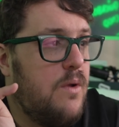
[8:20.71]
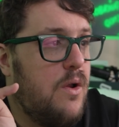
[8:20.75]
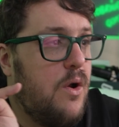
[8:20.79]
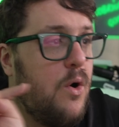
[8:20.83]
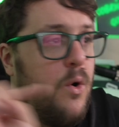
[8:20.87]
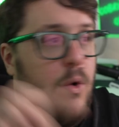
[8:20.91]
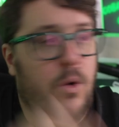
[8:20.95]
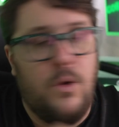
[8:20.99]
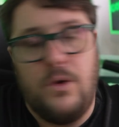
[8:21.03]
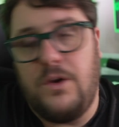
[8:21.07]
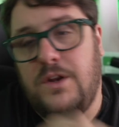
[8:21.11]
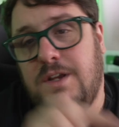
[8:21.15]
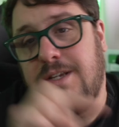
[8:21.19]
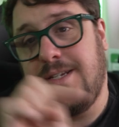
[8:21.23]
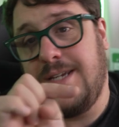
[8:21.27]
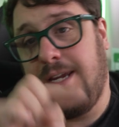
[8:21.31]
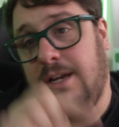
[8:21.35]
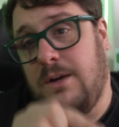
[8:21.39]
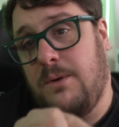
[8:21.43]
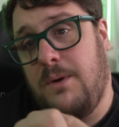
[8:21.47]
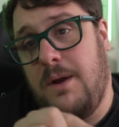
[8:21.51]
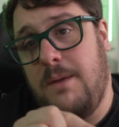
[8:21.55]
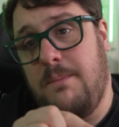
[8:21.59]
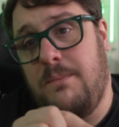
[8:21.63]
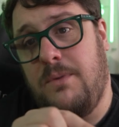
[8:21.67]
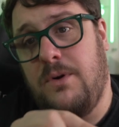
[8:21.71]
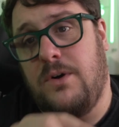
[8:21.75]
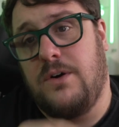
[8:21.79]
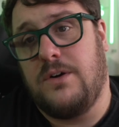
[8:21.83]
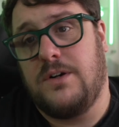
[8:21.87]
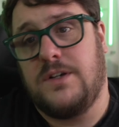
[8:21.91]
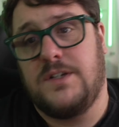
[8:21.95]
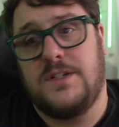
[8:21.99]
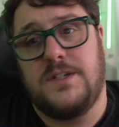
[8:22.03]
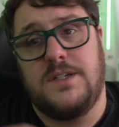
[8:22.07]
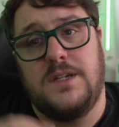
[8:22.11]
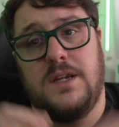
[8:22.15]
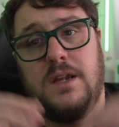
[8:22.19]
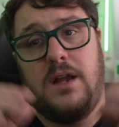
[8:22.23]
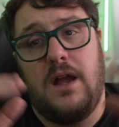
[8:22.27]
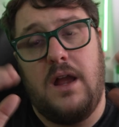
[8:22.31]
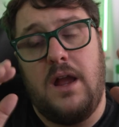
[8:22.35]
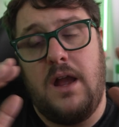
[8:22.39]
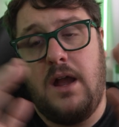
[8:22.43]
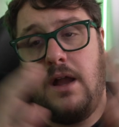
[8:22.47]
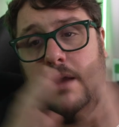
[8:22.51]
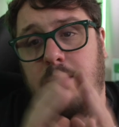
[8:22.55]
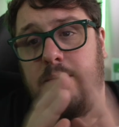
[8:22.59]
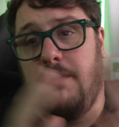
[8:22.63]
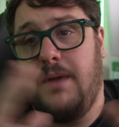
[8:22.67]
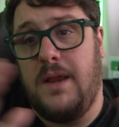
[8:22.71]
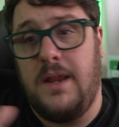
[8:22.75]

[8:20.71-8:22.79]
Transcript: orders in QuickBooks um,